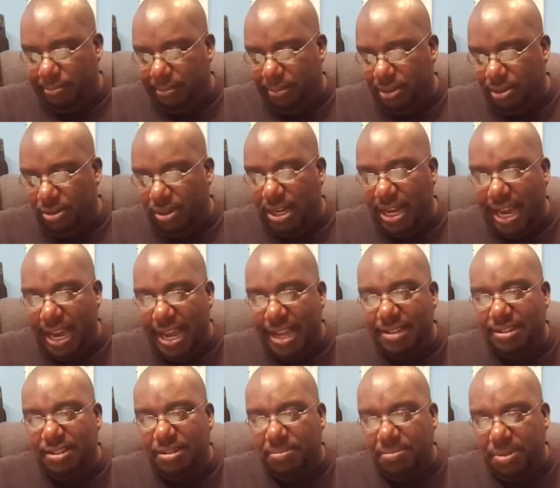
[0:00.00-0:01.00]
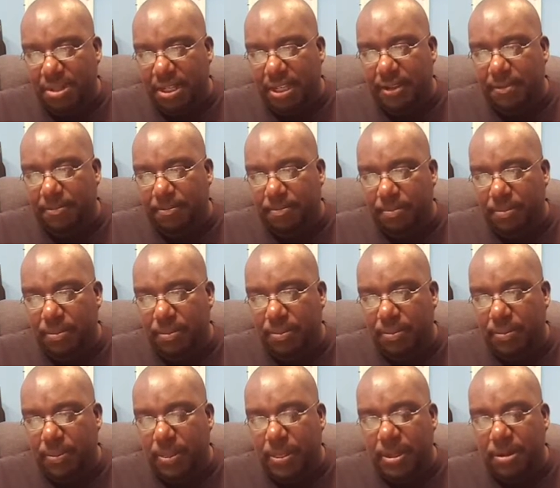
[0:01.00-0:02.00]
So it has to be
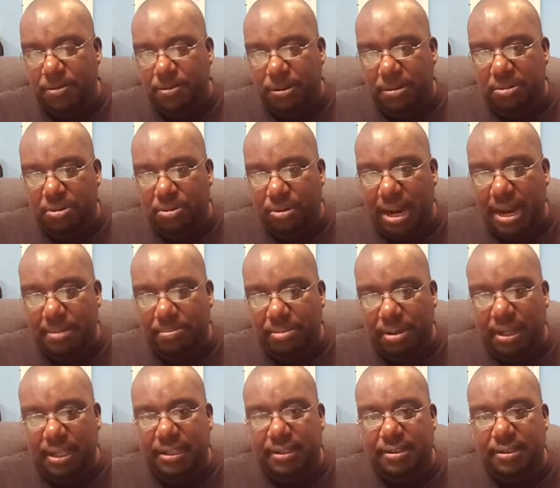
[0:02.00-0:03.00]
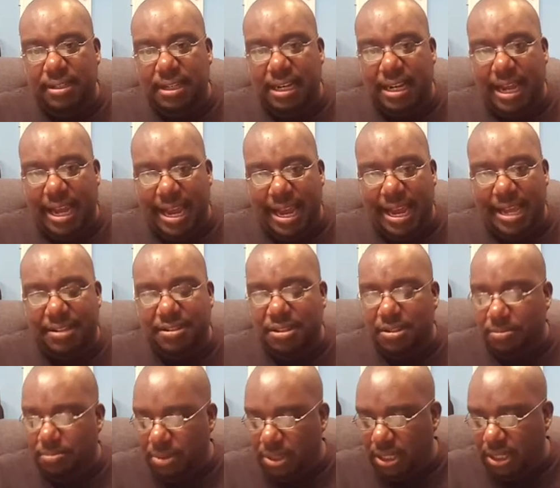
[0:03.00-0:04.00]
from a right place. It has to
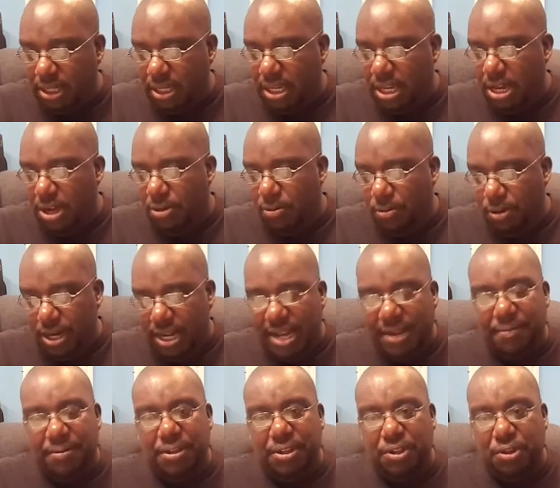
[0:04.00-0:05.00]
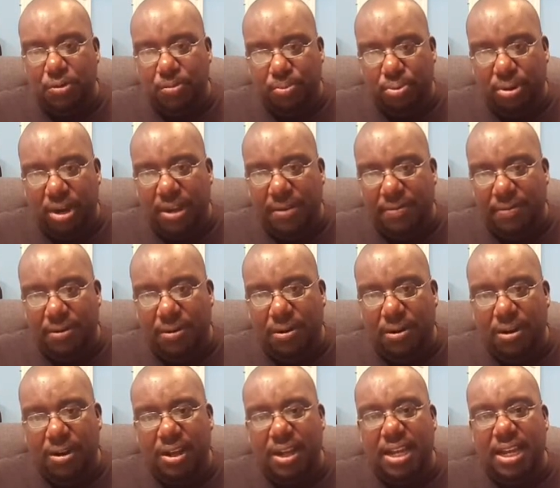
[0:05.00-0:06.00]
be whatever you pray
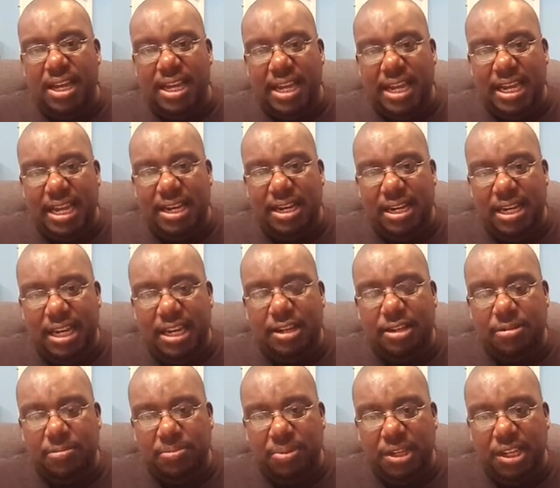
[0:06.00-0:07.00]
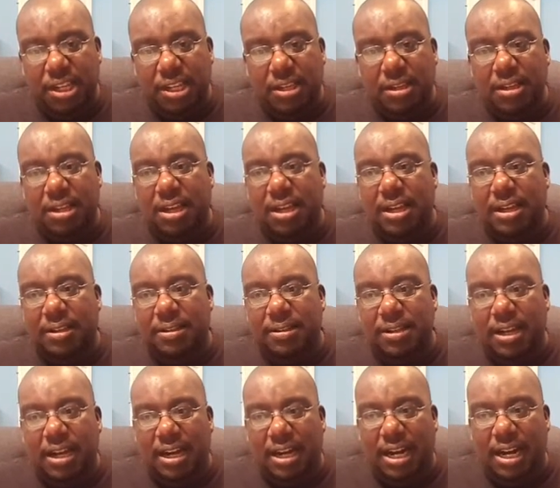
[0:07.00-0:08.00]
for, it need to be
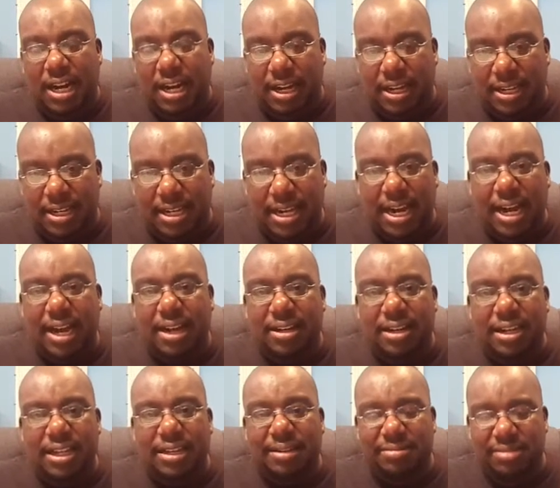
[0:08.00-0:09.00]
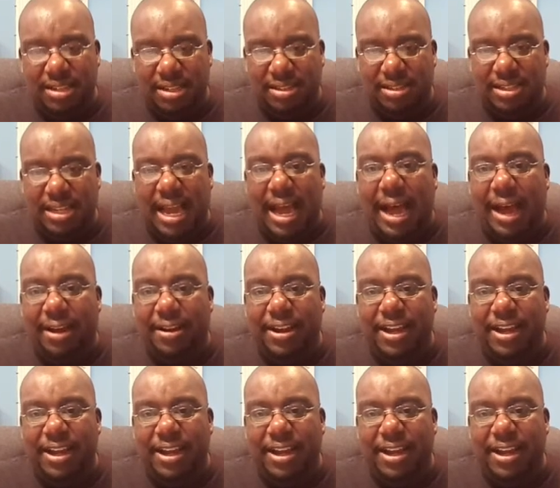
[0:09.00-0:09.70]
a godly desire.